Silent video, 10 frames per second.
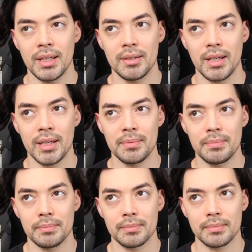
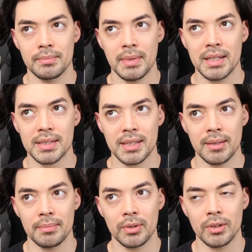it makes
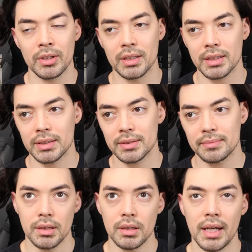him look,
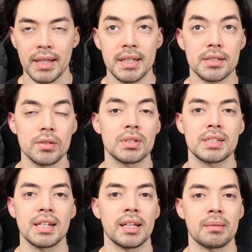I guess you
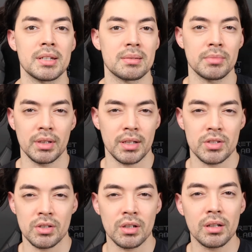could say like it makes him look like
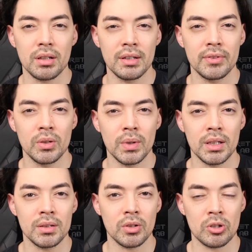a jerk, if you
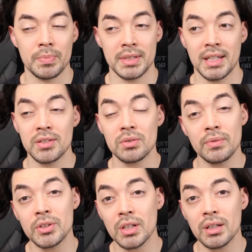will, or
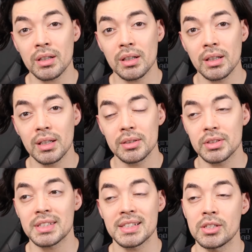potential of a jerk.
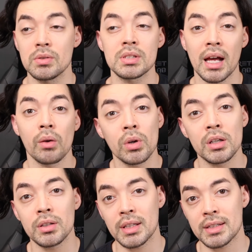She doesn't use that
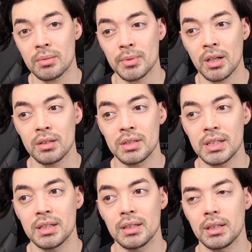word or that
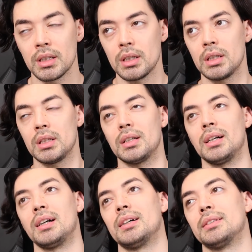terminology.
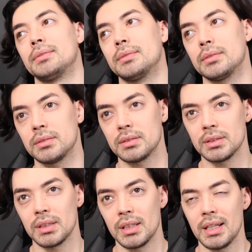
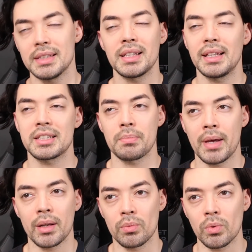It's not like it's a
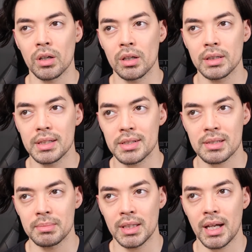bad word. It's
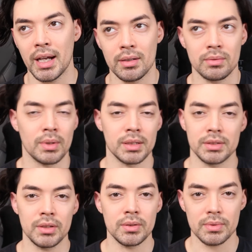just something that I don't
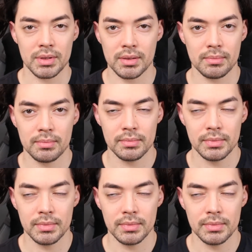want to use.